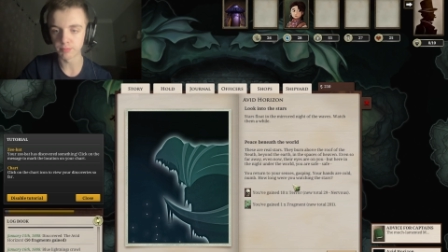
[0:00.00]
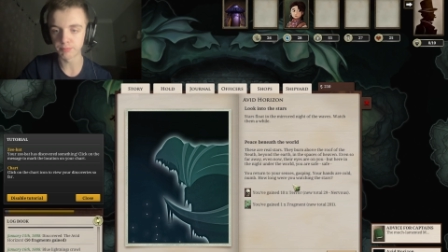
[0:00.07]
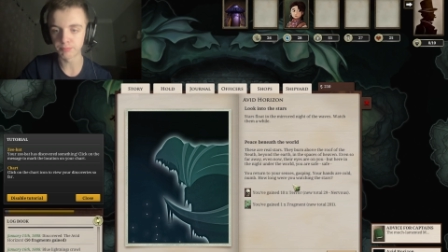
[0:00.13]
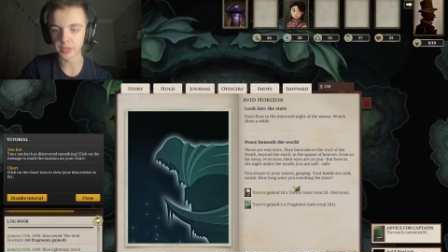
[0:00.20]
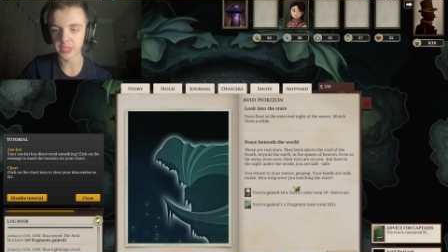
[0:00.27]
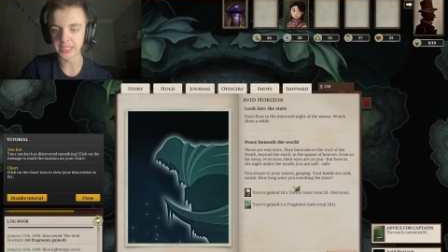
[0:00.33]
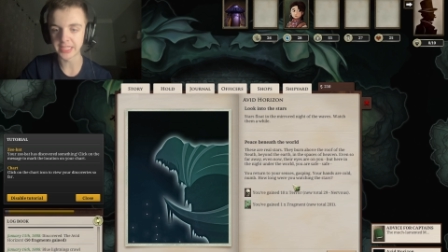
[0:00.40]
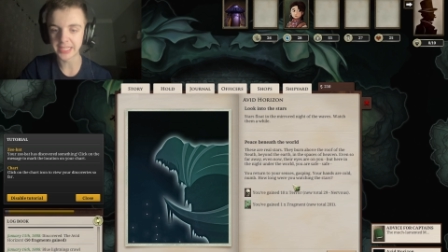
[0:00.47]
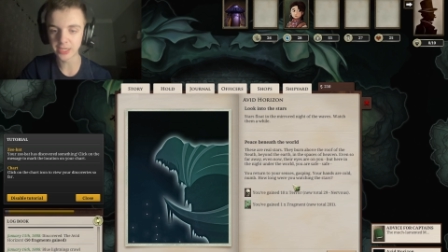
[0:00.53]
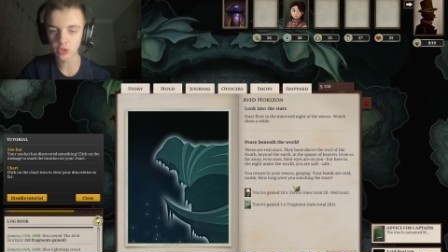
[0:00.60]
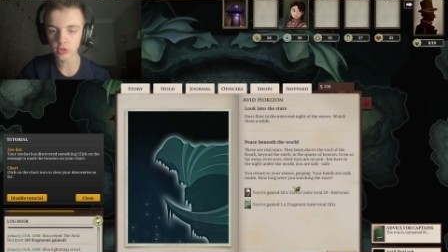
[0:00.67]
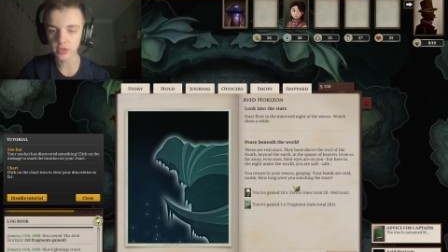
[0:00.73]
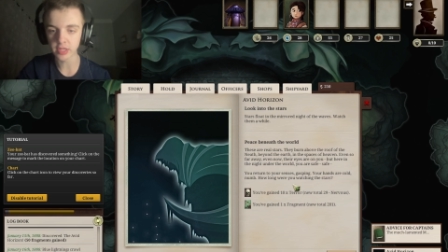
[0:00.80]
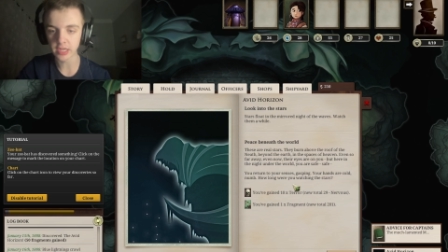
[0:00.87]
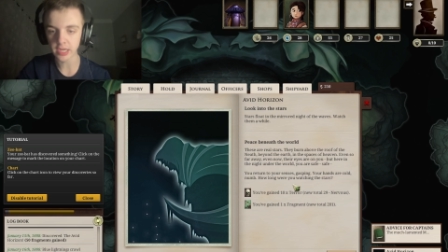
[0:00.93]
but
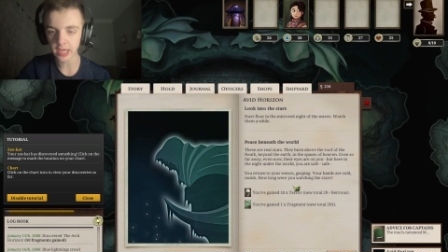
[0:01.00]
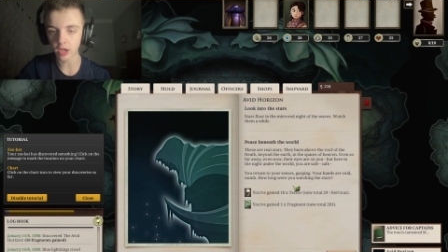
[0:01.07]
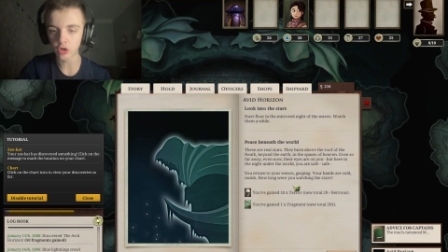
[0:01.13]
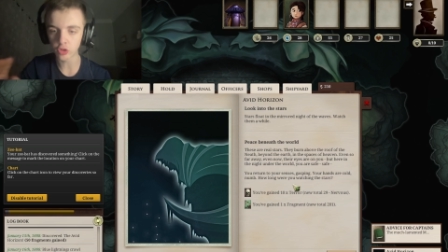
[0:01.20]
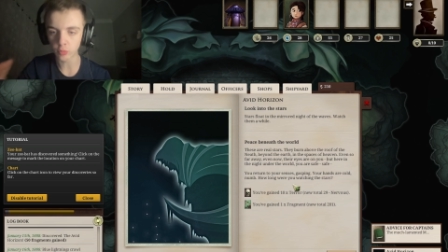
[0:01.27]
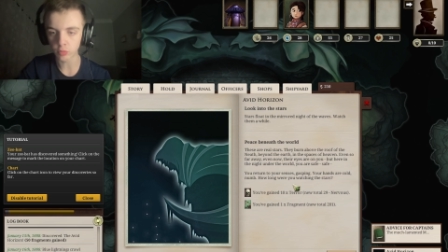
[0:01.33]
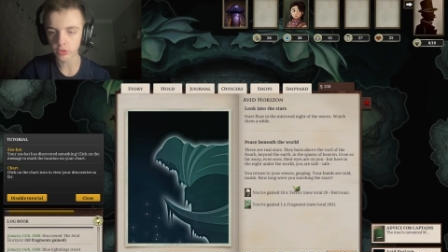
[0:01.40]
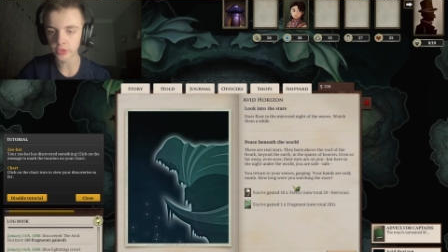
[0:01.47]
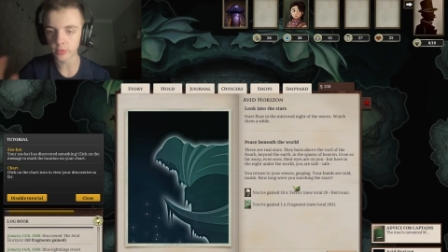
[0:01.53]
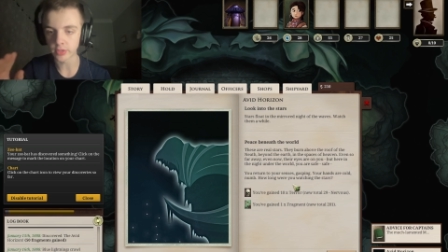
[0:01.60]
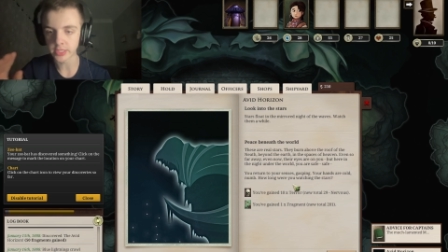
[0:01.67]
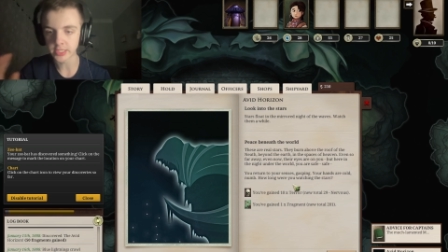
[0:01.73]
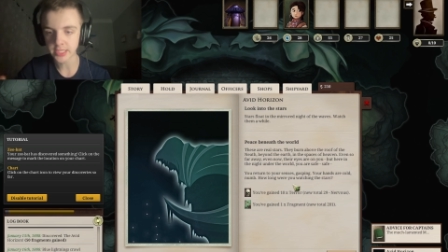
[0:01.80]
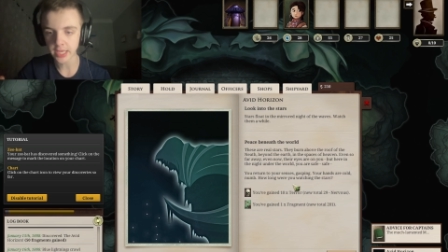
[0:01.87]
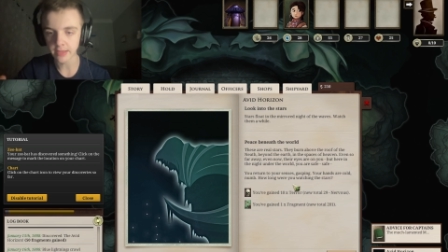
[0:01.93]
here in the night under the world you
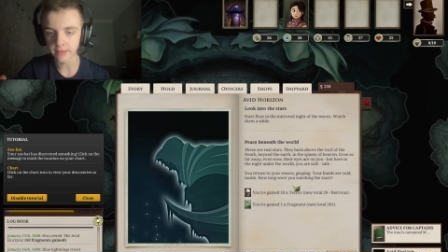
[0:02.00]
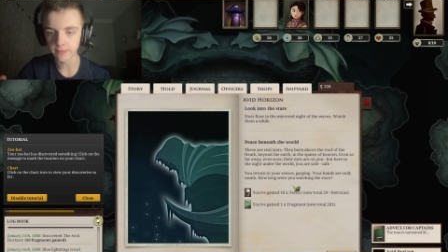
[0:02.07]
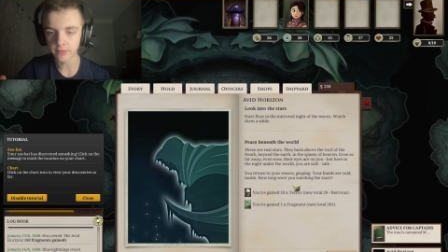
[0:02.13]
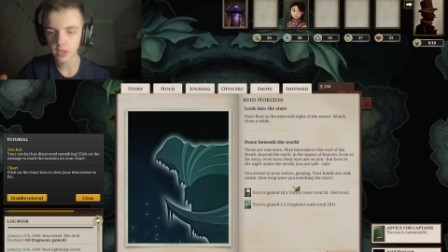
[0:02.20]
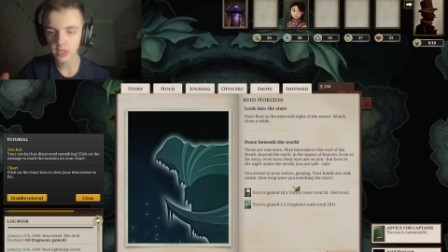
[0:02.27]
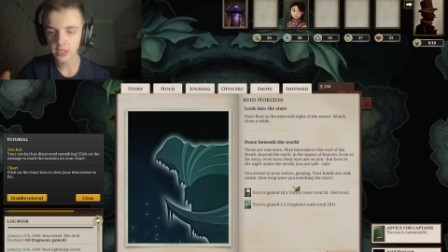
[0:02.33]
are safe.